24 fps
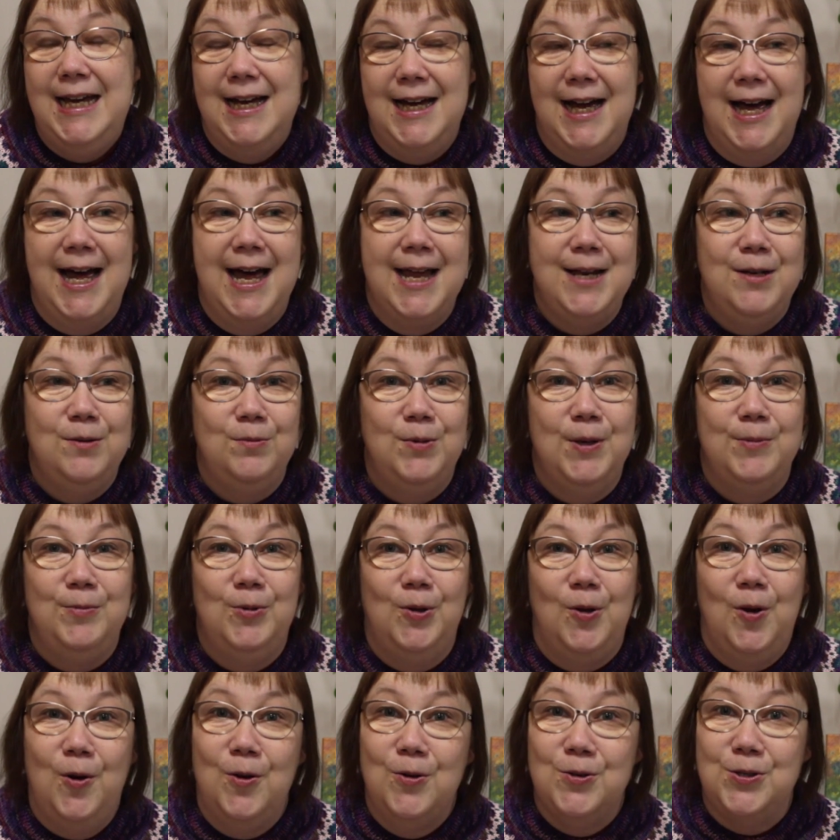And we
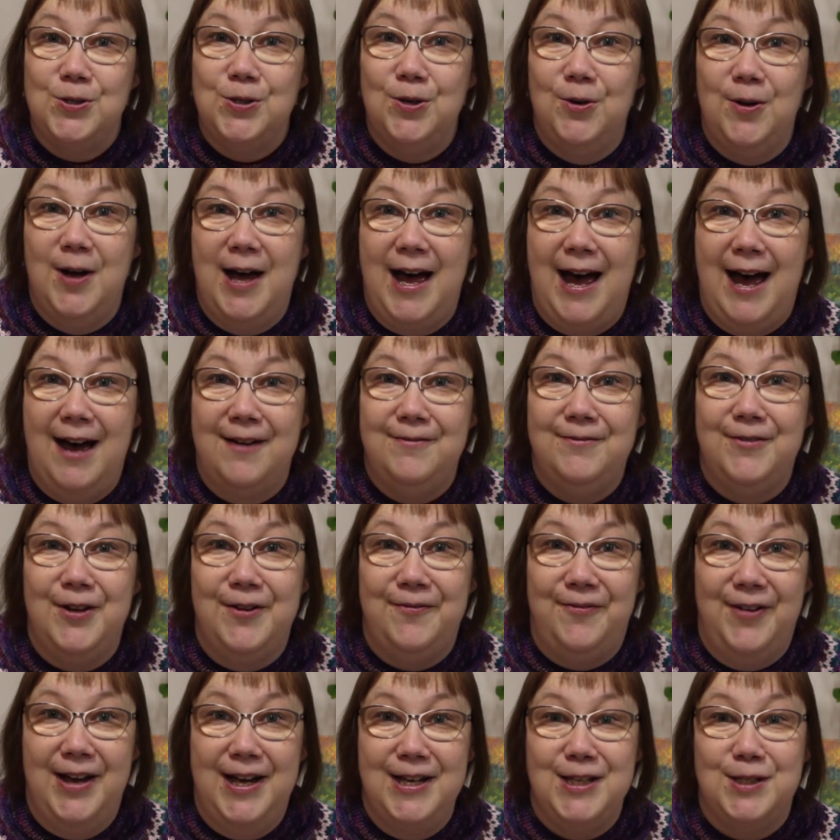will also have a
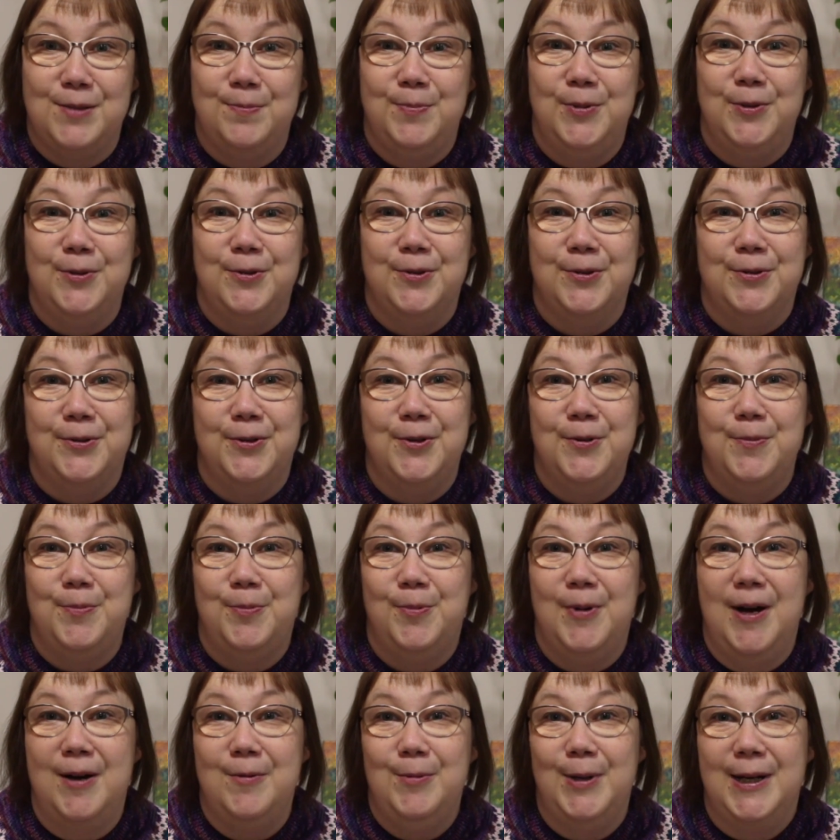Facebook group
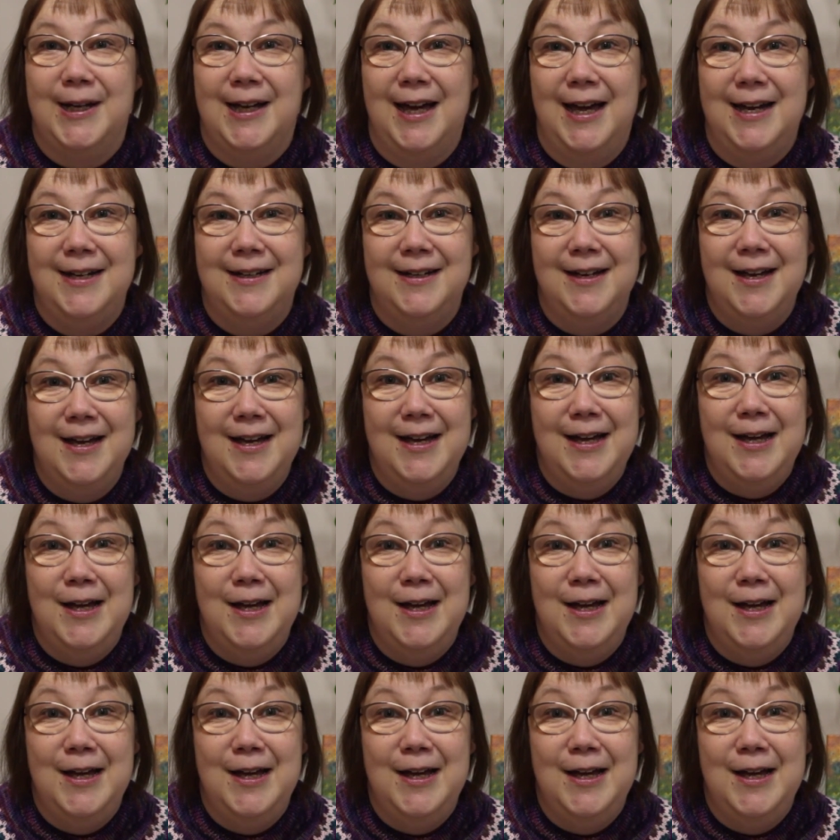where we can